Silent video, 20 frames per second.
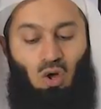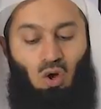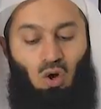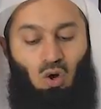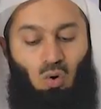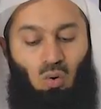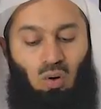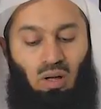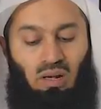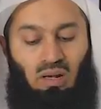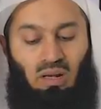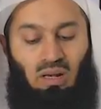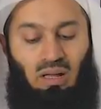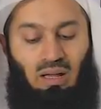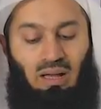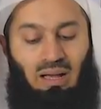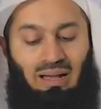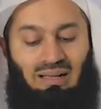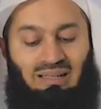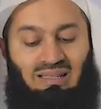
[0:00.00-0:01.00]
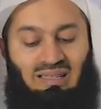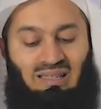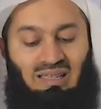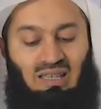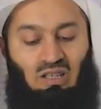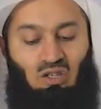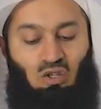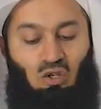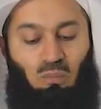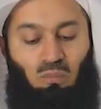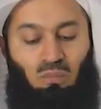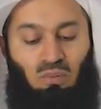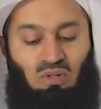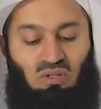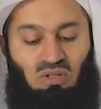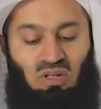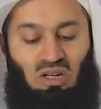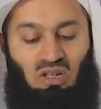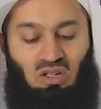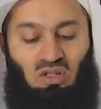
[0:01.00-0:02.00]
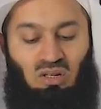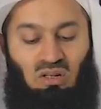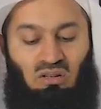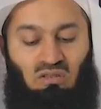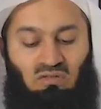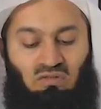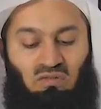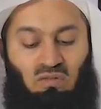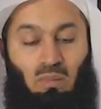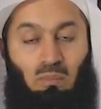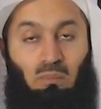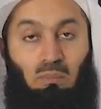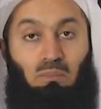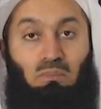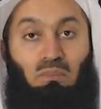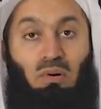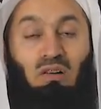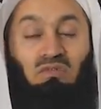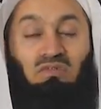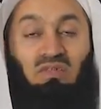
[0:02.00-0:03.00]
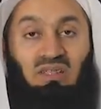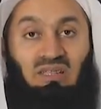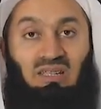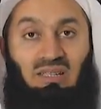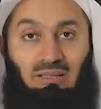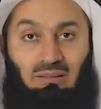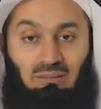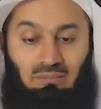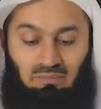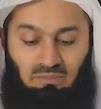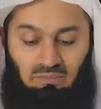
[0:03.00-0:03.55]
O Allah, I seek your protection from poverty.